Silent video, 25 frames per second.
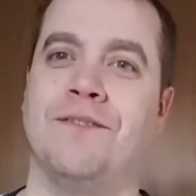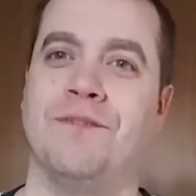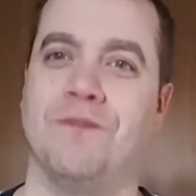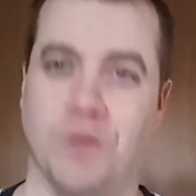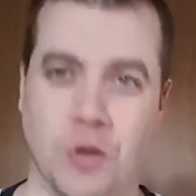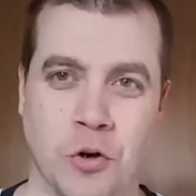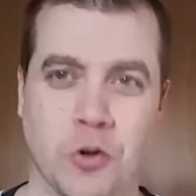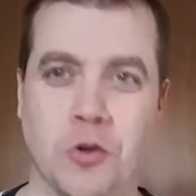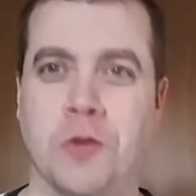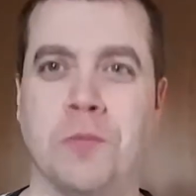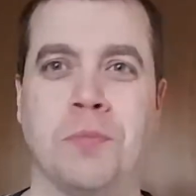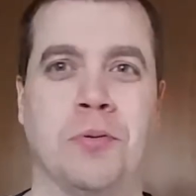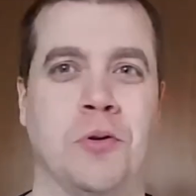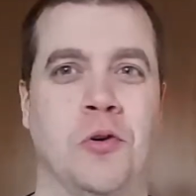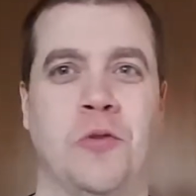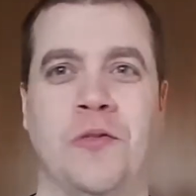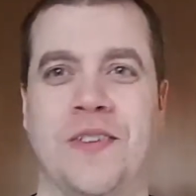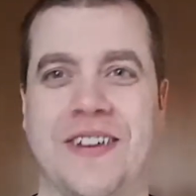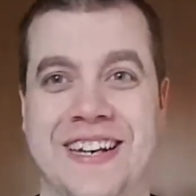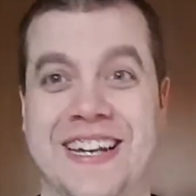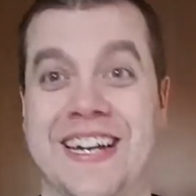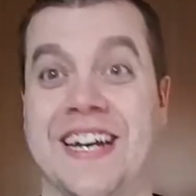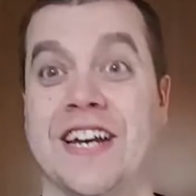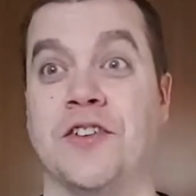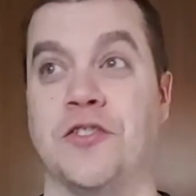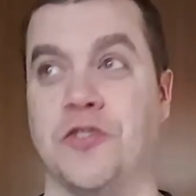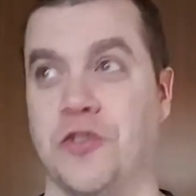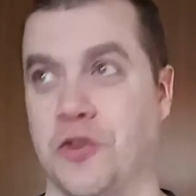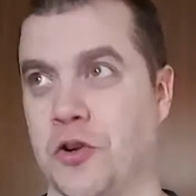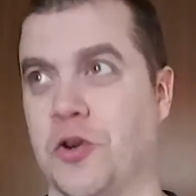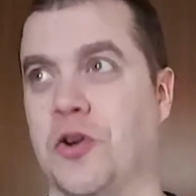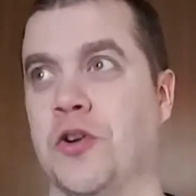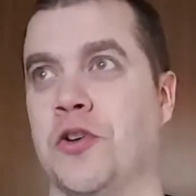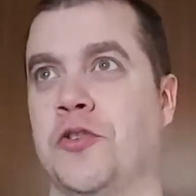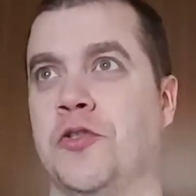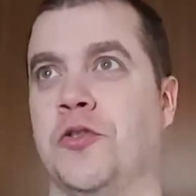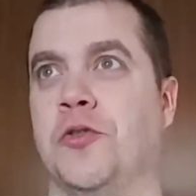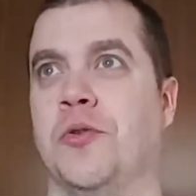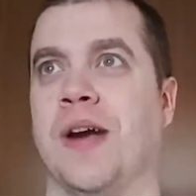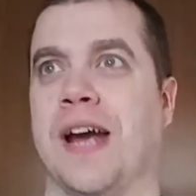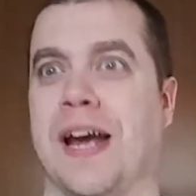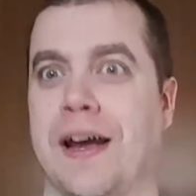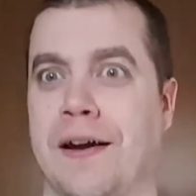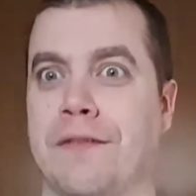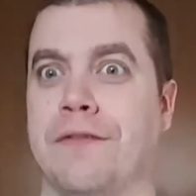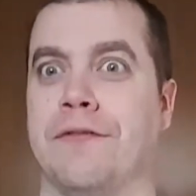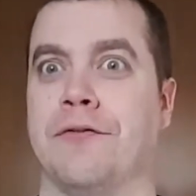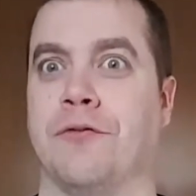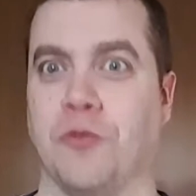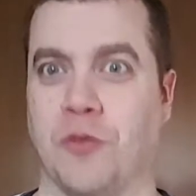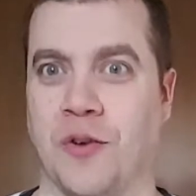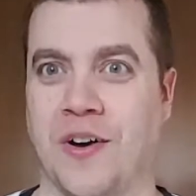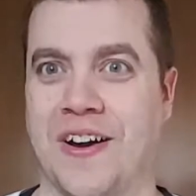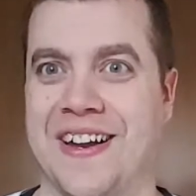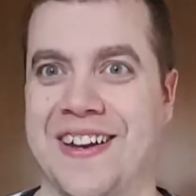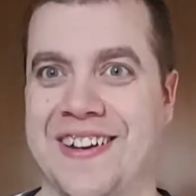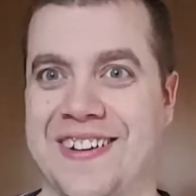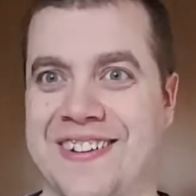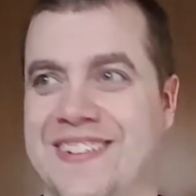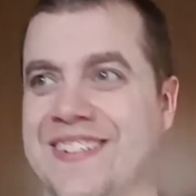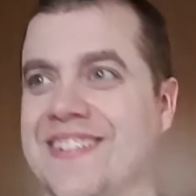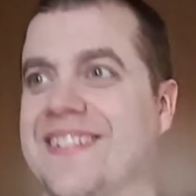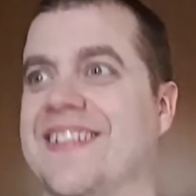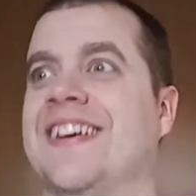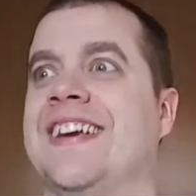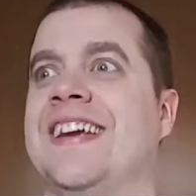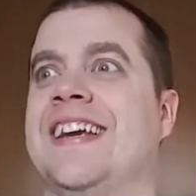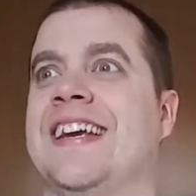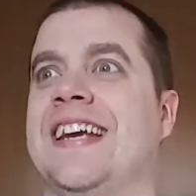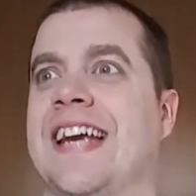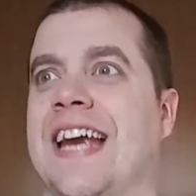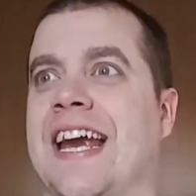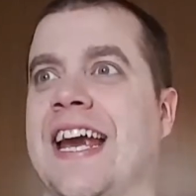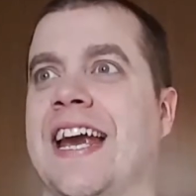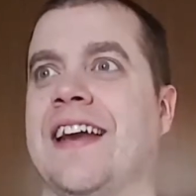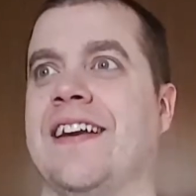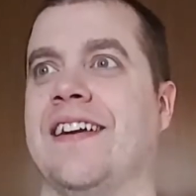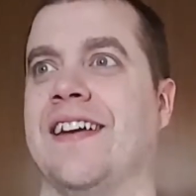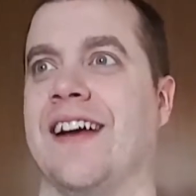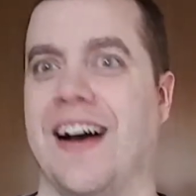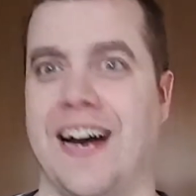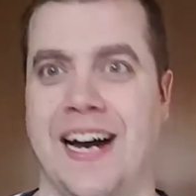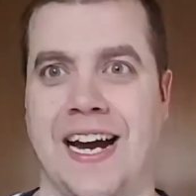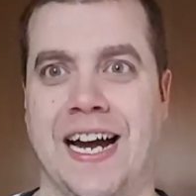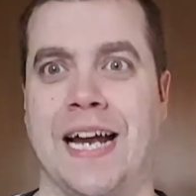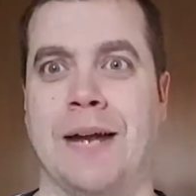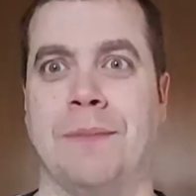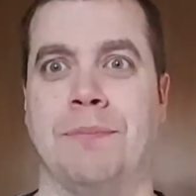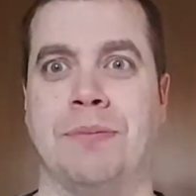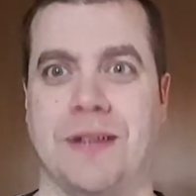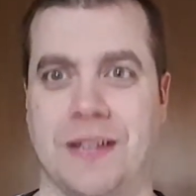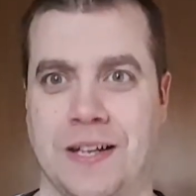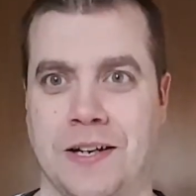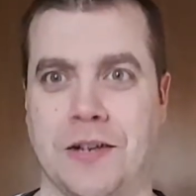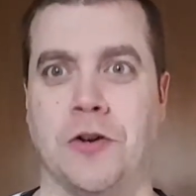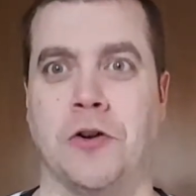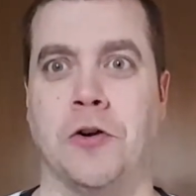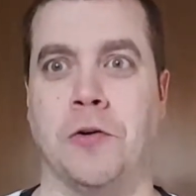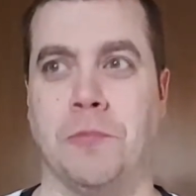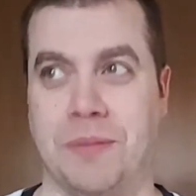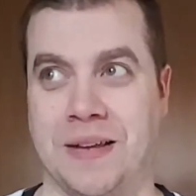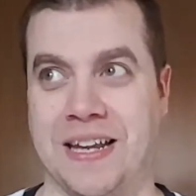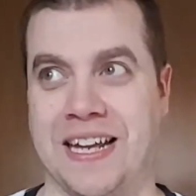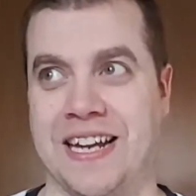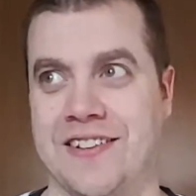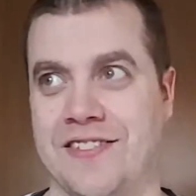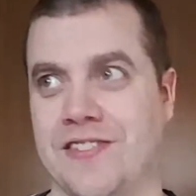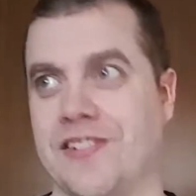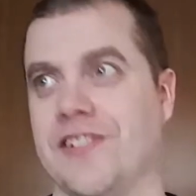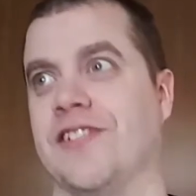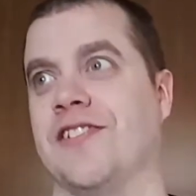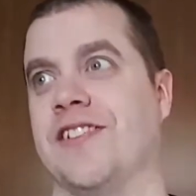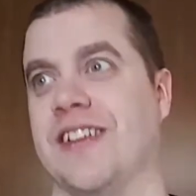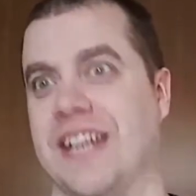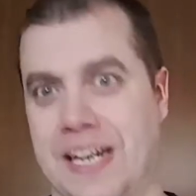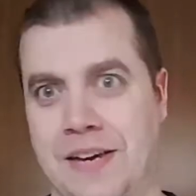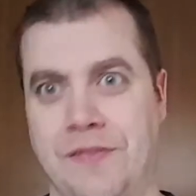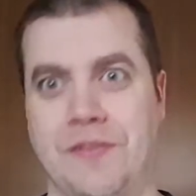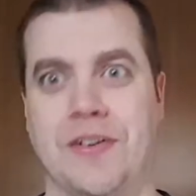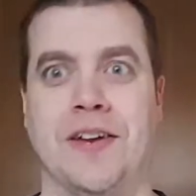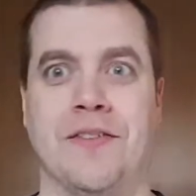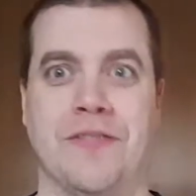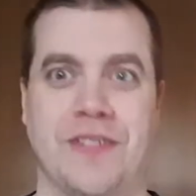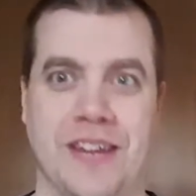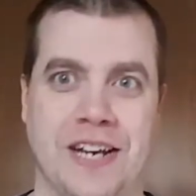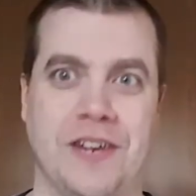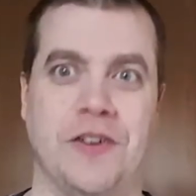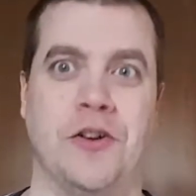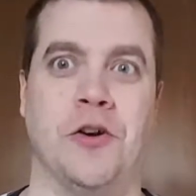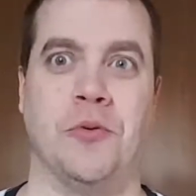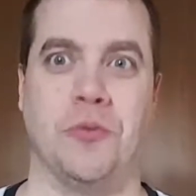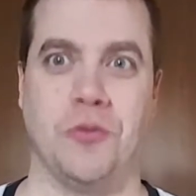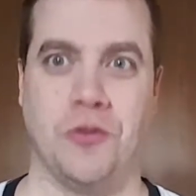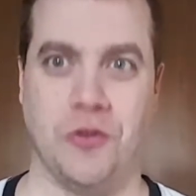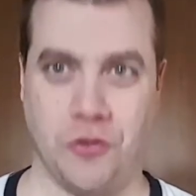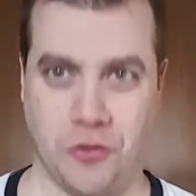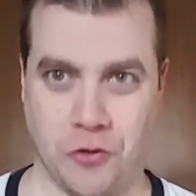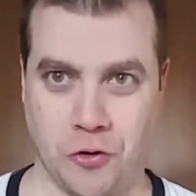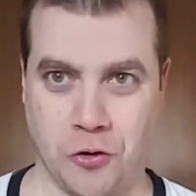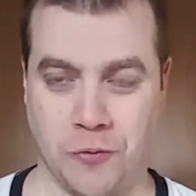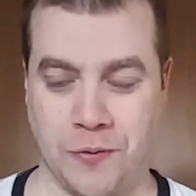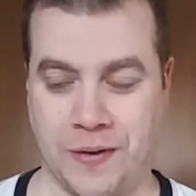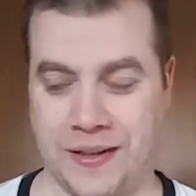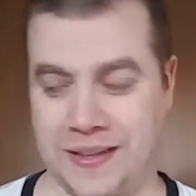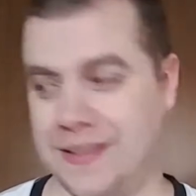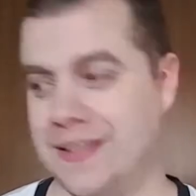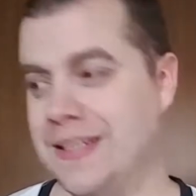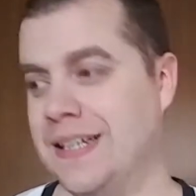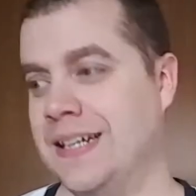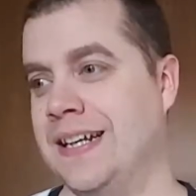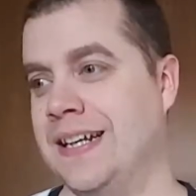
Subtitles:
further proving that it's good to have friends in high political places, even if they don't deserve it.